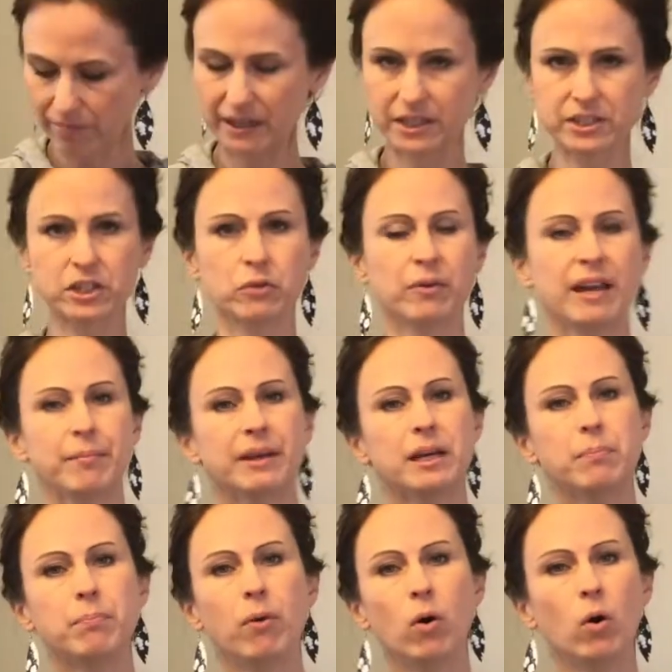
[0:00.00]
my
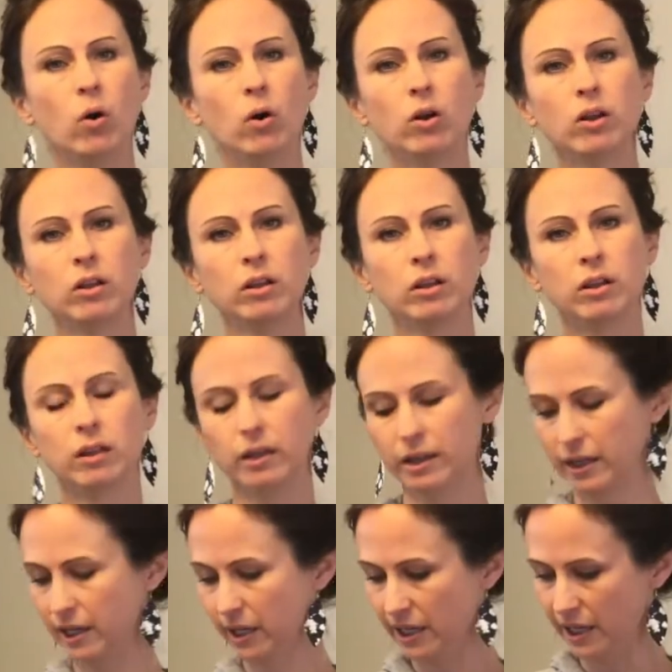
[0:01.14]
ceramic bowl
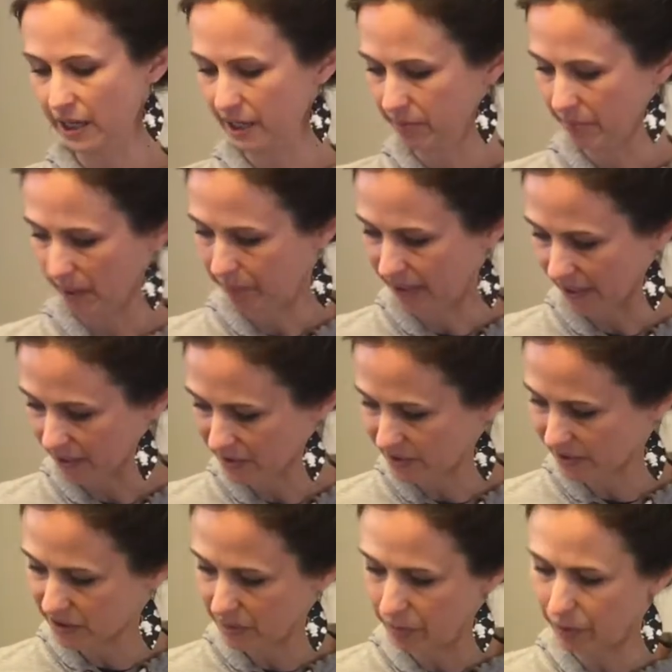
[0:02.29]
and my
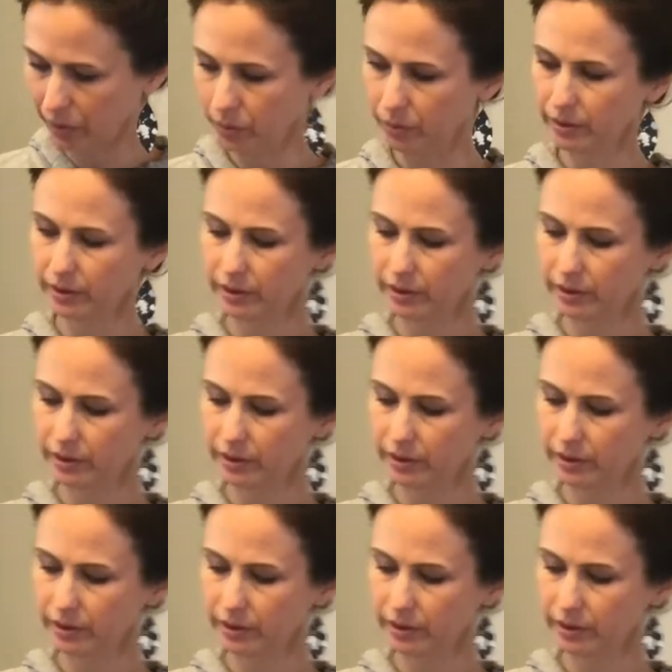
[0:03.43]
plastic spoon.